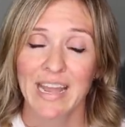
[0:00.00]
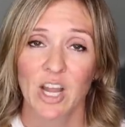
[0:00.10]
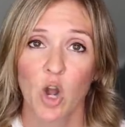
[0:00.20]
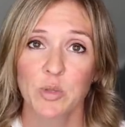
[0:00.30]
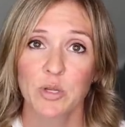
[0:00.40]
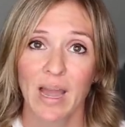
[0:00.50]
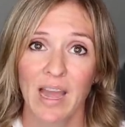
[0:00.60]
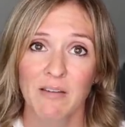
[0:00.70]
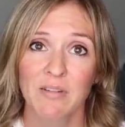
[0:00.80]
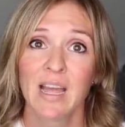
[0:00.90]
and I hope you
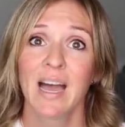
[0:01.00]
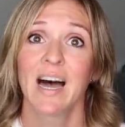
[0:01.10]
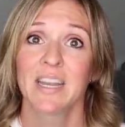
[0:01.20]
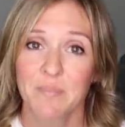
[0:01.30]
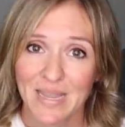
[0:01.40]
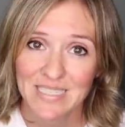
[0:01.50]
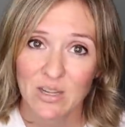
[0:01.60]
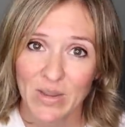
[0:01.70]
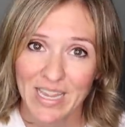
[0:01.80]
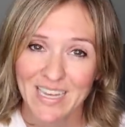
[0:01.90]
have an
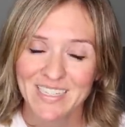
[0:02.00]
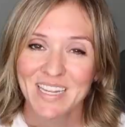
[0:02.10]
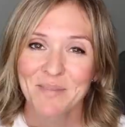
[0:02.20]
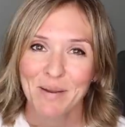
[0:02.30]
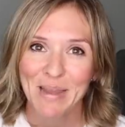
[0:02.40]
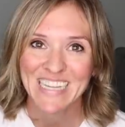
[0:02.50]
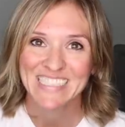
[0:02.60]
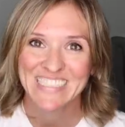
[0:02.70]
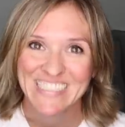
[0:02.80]
amazing weekend. Bye-bye.